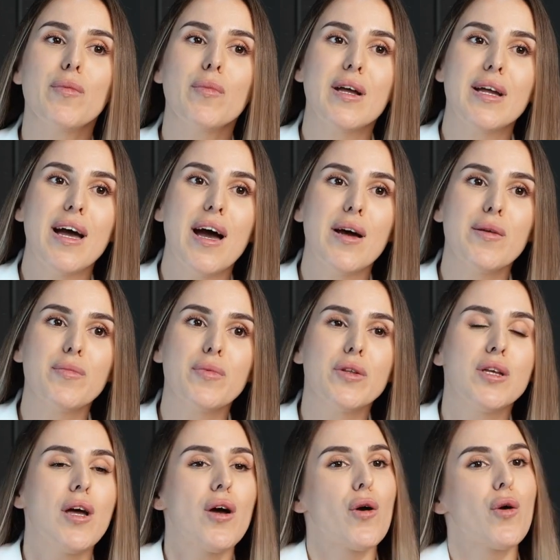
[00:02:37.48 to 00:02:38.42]
But yeah,
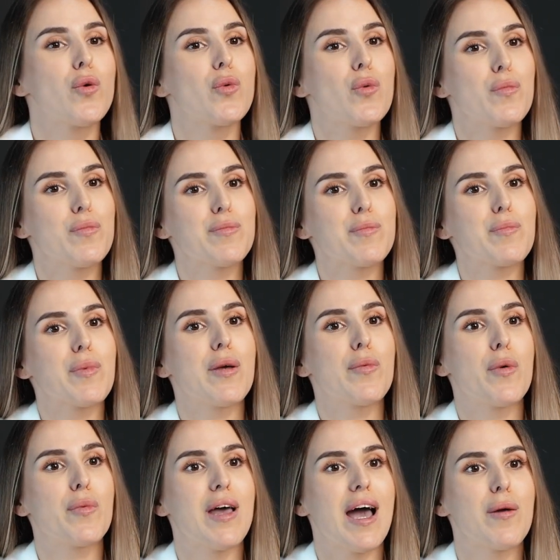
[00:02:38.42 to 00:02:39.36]
no
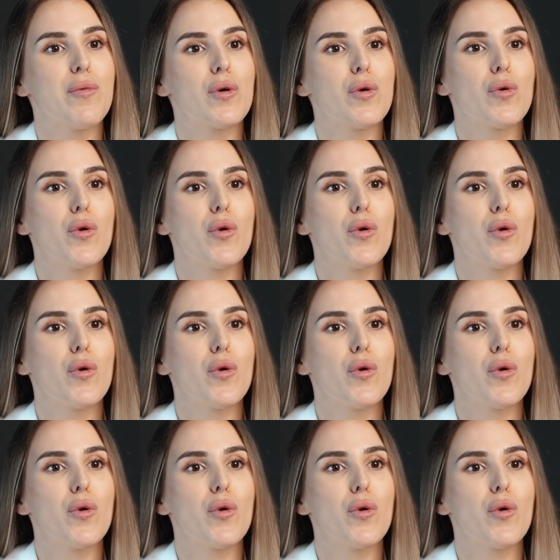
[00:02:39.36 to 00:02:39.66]
minimum capital